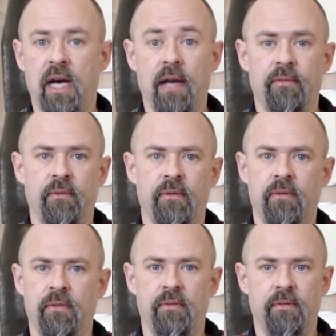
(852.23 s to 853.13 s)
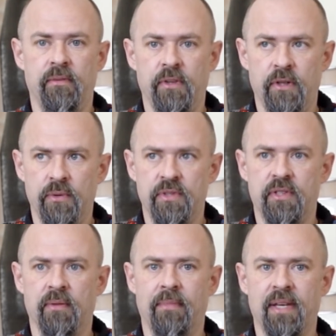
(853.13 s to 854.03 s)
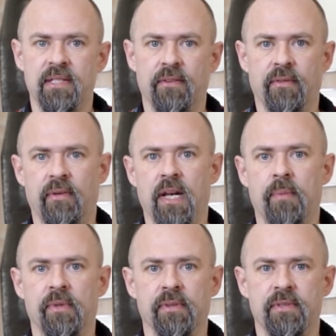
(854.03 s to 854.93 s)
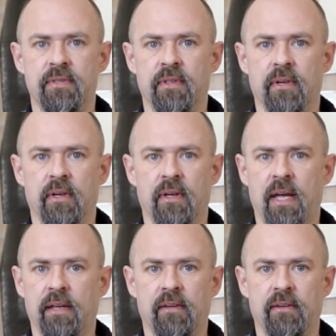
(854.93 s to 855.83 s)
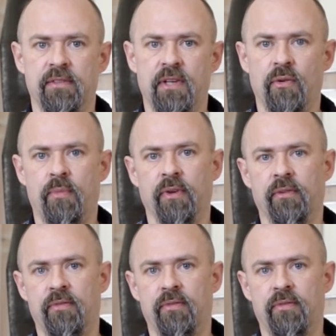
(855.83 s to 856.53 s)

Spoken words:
I've used massive Claptons at 0.14,